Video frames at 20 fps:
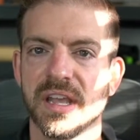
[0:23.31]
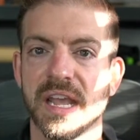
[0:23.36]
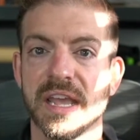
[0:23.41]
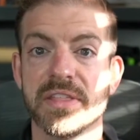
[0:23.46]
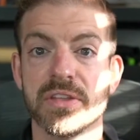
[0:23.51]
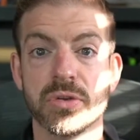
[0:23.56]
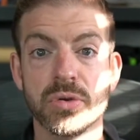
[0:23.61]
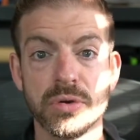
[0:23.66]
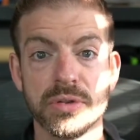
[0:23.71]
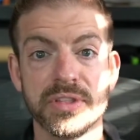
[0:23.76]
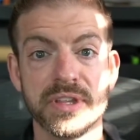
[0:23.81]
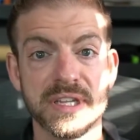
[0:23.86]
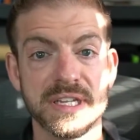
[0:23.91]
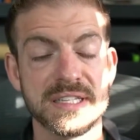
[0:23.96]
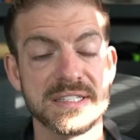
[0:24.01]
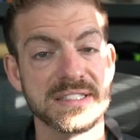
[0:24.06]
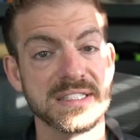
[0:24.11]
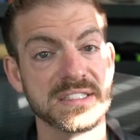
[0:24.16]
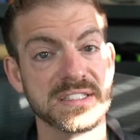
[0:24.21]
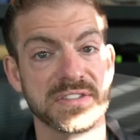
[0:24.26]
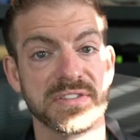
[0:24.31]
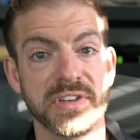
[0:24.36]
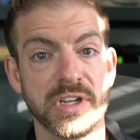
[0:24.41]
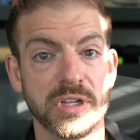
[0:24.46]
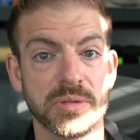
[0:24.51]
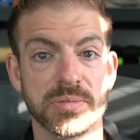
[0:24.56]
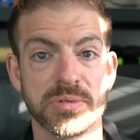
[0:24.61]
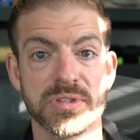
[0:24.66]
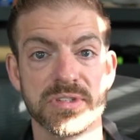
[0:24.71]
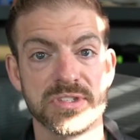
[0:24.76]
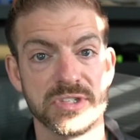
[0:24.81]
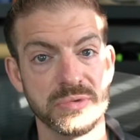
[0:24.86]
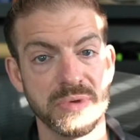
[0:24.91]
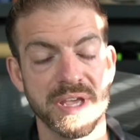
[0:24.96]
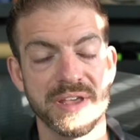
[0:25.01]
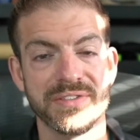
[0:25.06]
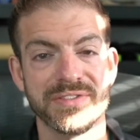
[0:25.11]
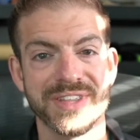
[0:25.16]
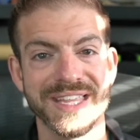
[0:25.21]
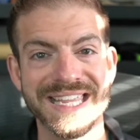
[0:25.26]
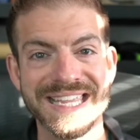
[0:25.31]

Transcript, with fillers: And the cool thing is, as developers, you have